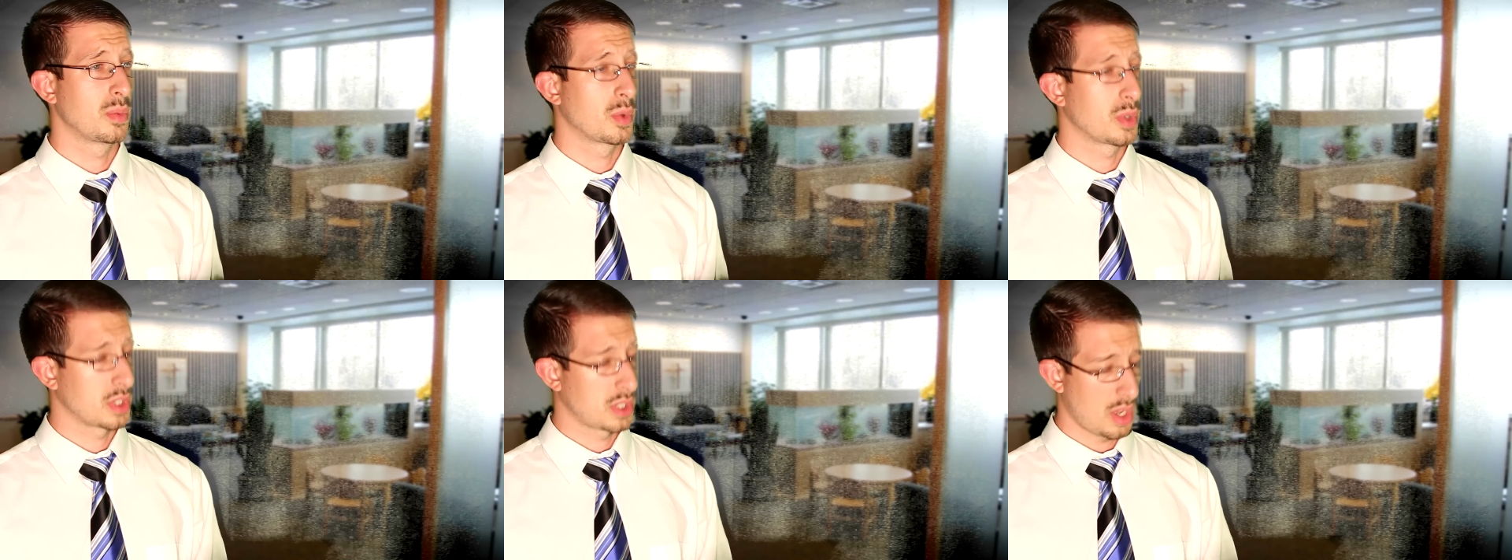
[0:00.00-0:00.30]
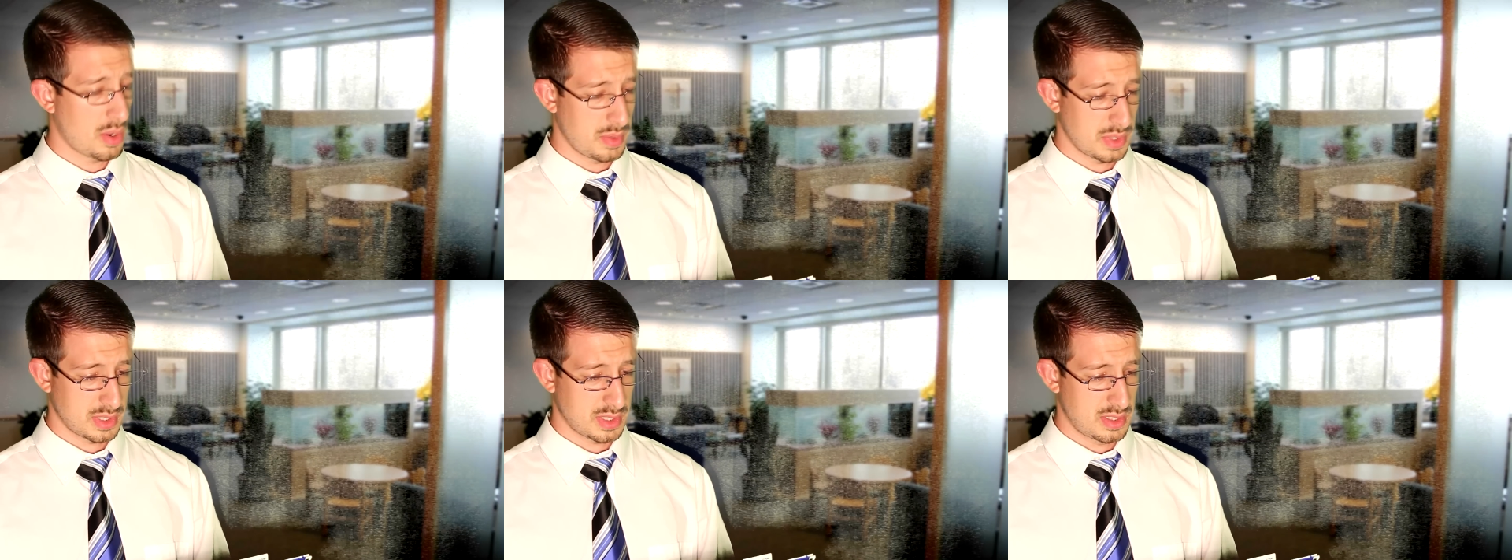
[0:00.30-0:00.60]
we're
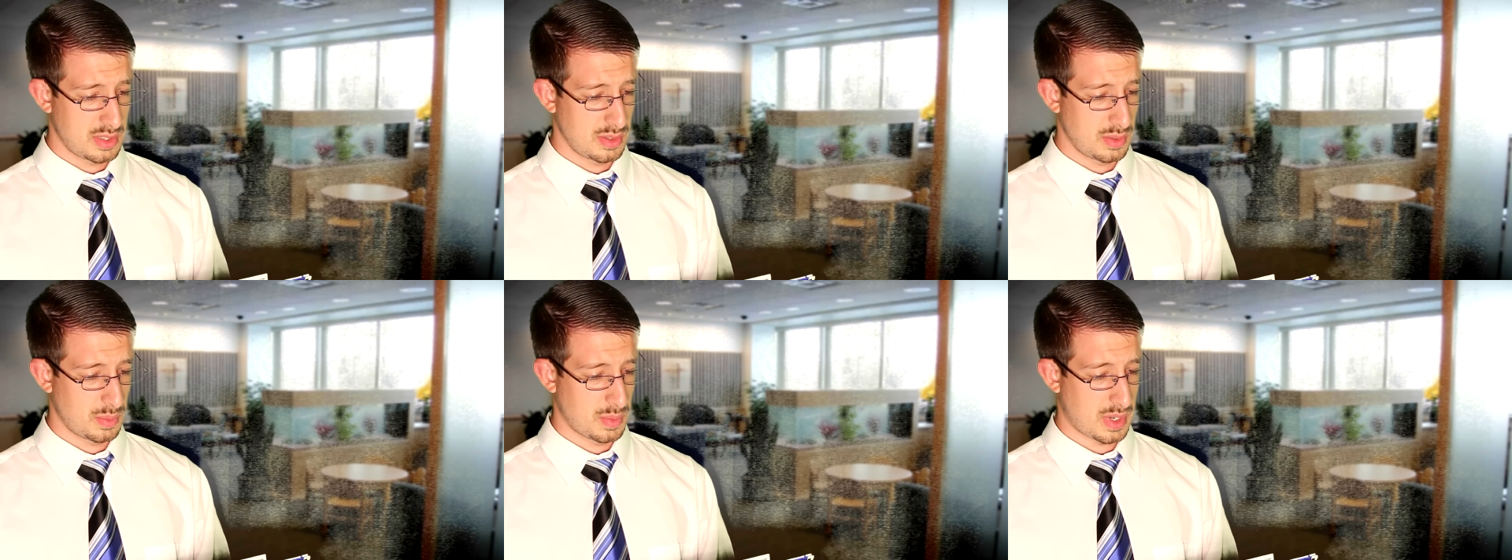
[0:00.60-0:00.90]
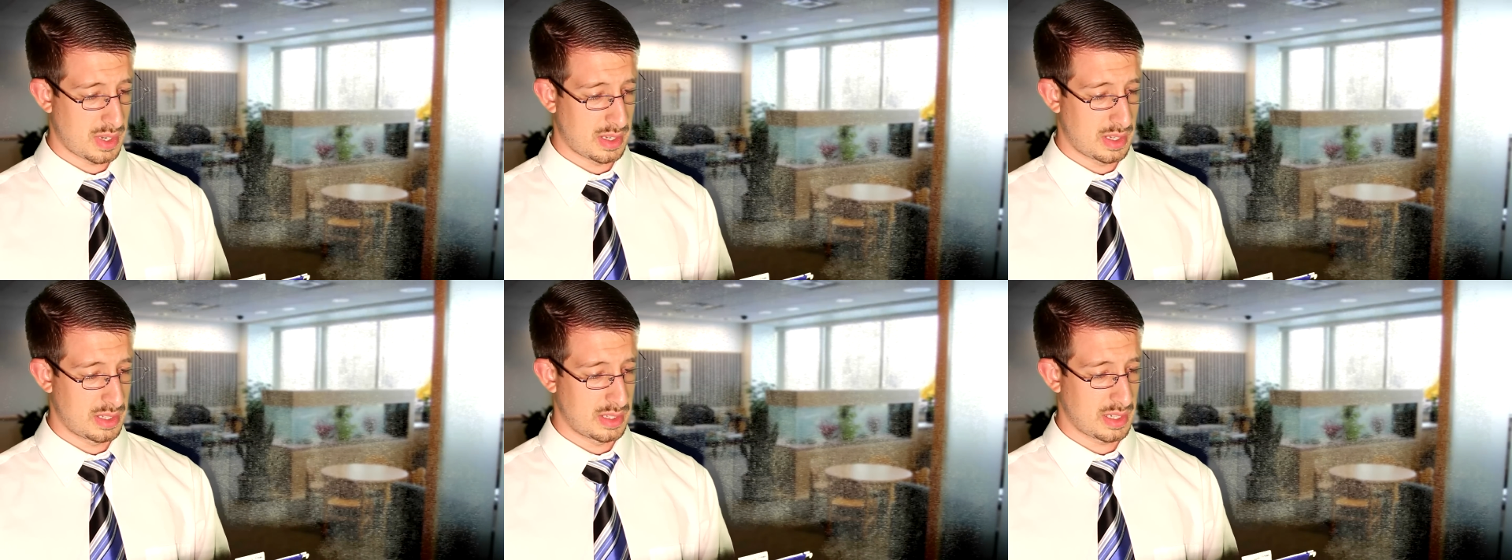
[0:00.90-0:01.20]
going
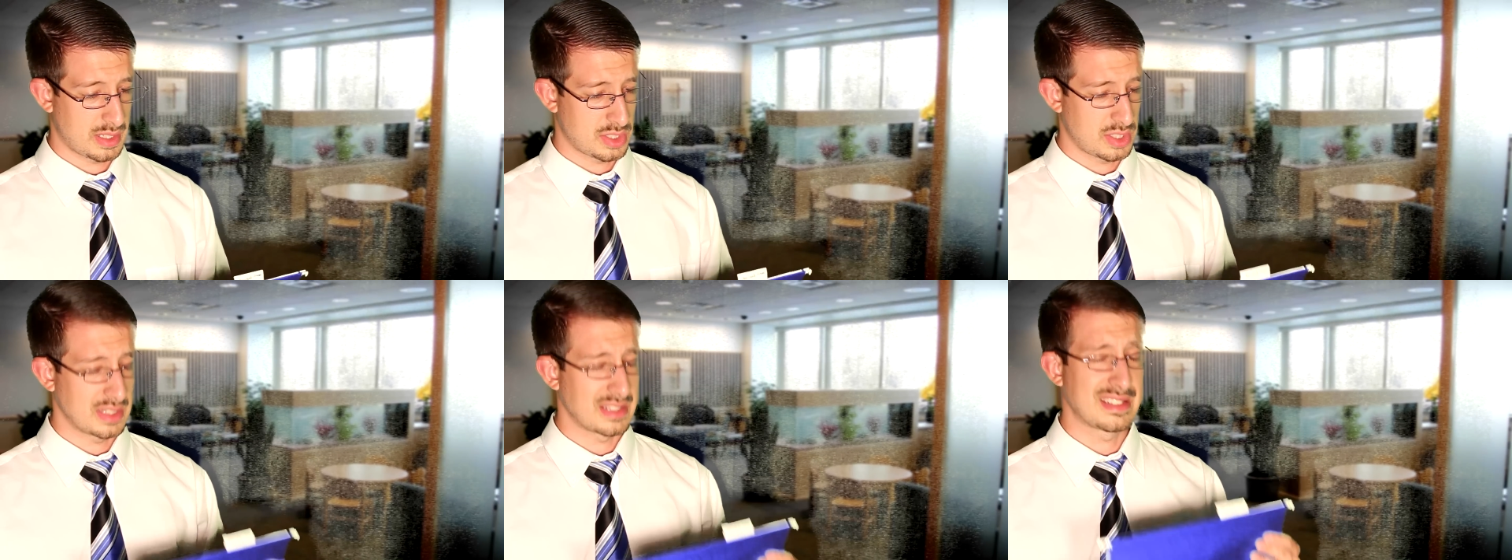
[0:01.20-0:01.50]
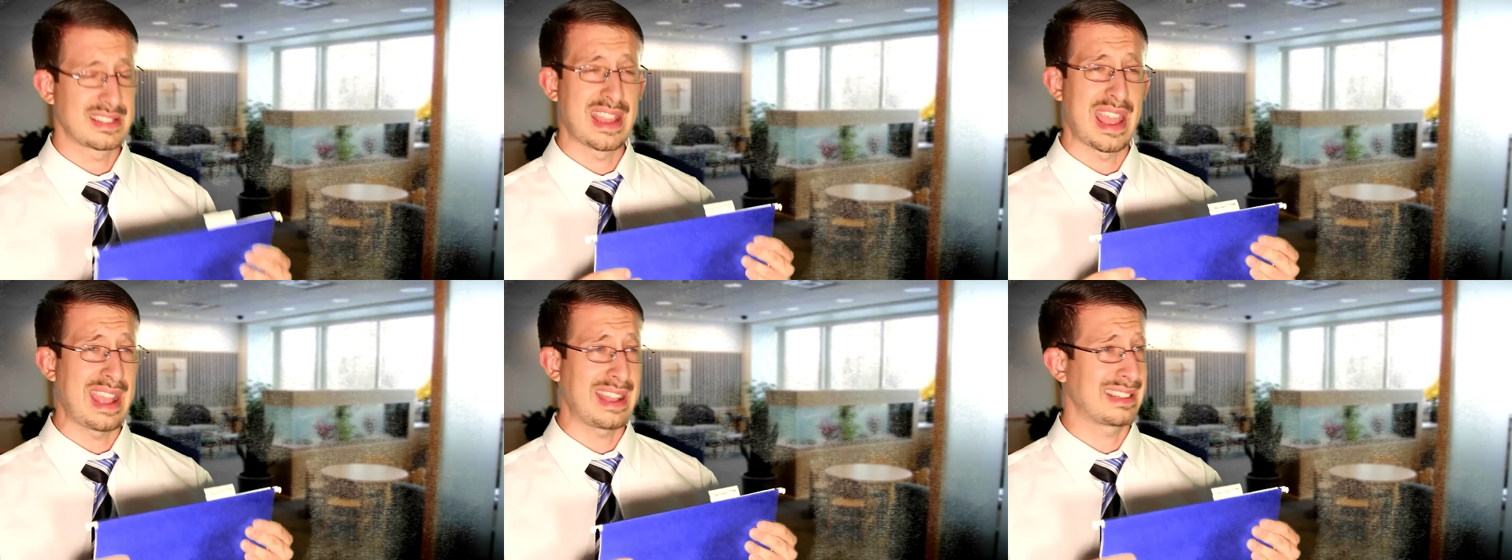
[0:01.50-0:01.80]
to actually
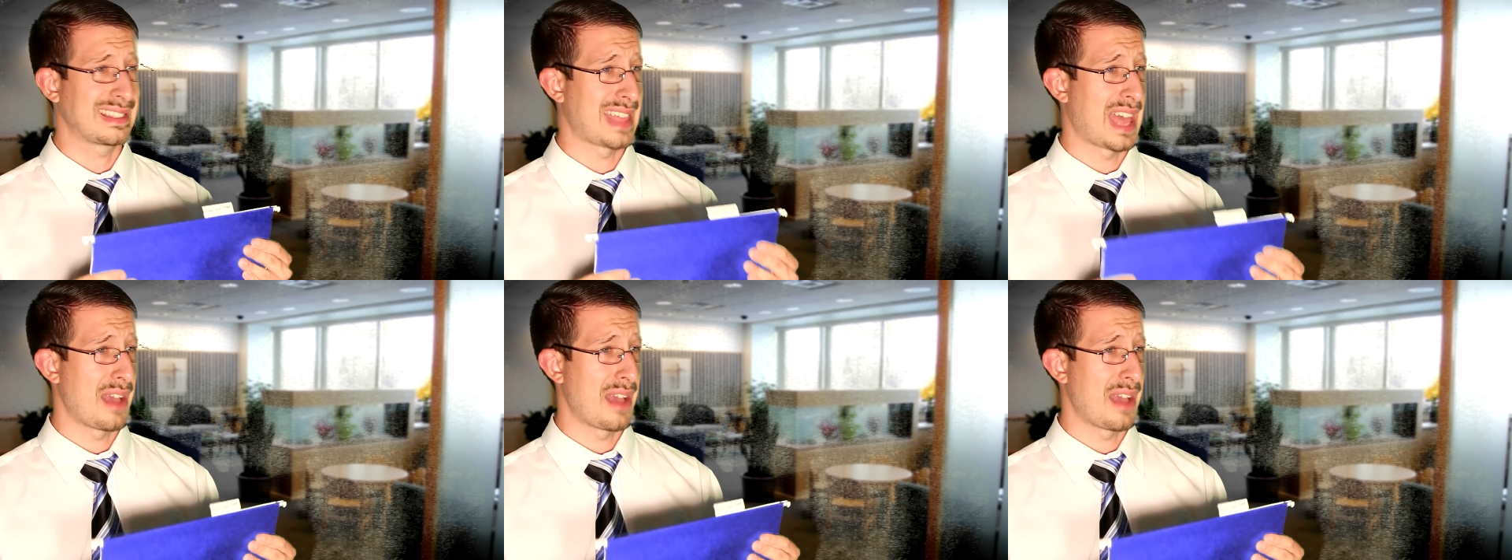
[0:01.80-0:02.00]
take